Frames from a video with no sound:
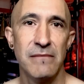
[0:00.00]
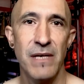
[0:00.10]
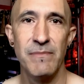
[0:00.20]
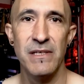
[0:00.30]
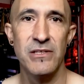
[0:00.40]

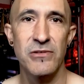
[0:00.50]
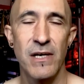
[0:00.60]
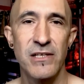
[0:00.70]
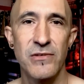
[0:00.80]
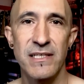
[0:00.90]
Maybe try
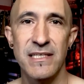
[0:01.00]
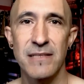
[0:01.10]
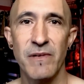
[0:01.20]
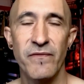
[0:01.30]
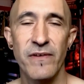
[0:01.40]
to add some
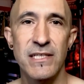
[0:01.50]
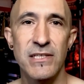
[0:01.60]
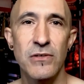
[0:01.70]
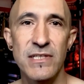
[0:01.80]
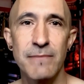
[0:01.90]
effects
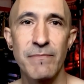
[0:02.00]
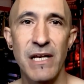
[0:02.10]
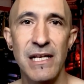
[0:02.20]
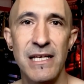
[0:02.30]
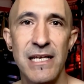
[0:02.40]
on some
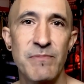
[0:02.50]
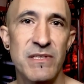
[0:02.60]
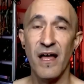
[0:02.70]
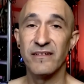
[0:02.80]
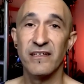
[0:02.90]

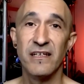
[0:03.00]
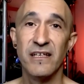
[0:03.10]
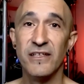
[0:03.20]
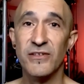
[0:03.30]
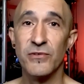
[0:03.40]
clips and turn
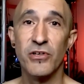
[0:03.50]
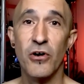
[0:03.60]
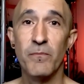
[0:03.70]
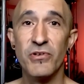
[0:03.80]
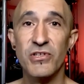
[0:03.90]
it into a
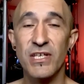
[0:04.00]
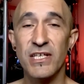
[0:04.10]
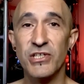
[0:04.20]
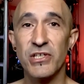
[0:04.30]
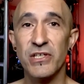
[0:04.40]

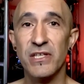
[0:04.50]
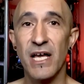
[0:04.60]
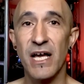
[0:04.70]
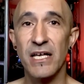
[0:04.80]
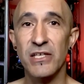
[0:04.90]
composition
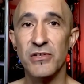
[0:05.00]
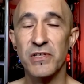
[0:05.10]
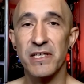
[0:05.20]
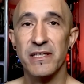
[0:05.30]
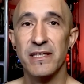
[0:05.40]
that you
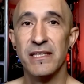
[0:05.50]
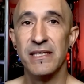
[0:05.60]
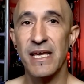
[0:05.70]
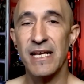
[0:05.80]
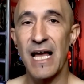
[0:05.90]
can
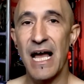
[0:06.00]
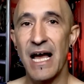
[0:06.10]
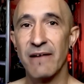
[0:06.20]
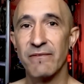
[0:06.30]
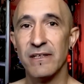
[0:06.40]
then
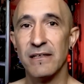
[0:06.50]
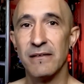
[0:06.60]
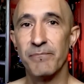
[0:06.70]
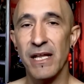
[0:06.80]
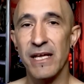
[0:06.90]
have
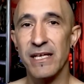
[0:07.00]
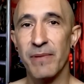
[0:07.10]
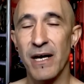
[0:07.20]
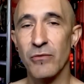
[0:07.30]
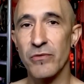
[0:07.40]
a play
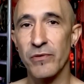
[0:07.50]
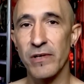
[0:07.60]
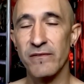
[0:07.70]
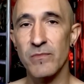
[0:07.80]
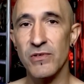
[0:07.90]
about with
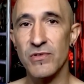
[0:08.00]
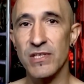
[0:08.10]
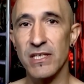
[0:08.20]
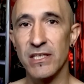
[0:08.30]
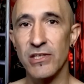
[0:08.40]
whatever
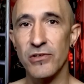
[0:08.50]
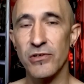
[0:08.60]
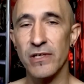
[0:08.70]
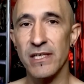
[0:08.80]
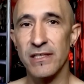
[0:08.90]
music
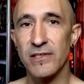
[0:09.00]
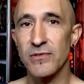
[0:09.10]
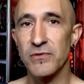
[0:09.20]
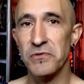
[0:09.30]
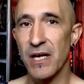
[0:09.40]
you're
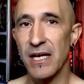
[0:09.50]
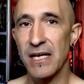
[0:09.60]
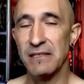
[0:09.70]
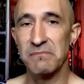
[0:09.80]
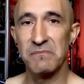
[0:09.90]
into
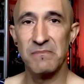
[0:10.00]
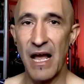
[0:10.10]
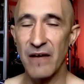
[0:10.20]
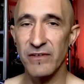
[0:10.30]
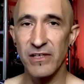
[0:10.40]
and
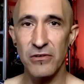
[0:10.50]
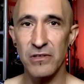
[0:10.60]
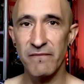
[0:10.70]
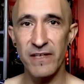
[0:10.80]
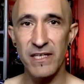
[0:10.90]
have a
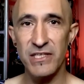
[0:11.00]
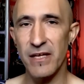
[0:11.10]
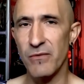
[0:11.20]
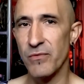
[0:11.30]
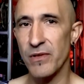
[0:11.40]
go at
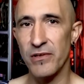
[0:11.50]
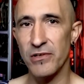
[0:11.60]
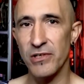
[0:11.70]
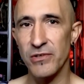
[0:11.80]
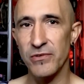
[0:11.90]
VJing with
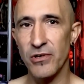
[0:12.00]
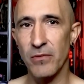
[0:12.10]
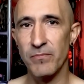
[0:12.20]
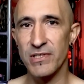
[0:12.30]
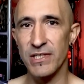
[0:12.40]
your new
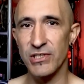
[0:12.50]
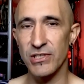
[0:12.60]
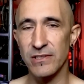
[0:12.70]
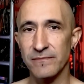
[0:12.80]
composition.